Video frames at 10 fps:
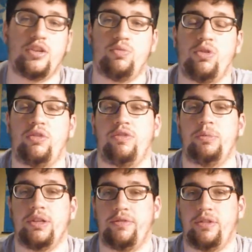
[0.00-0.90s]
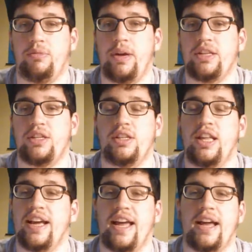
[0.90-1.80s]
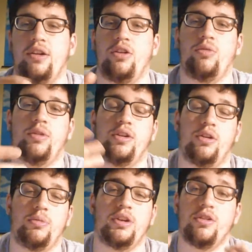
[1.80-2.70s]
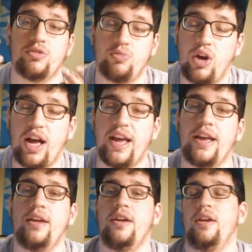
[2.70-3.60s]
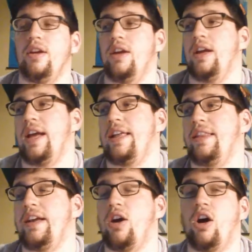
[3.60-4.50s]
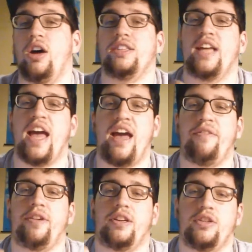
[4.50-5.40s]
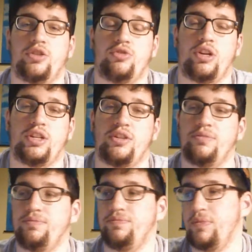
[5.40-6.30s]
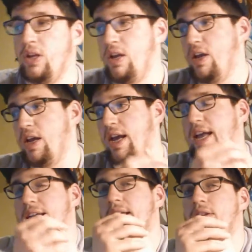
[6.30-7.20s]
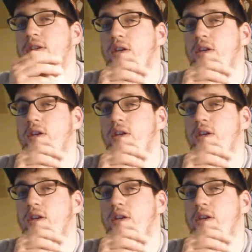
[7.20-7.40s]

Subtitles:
this world from a different dimension, like, out of nowhere, nobody knows why. And they cause havoc and destruction. And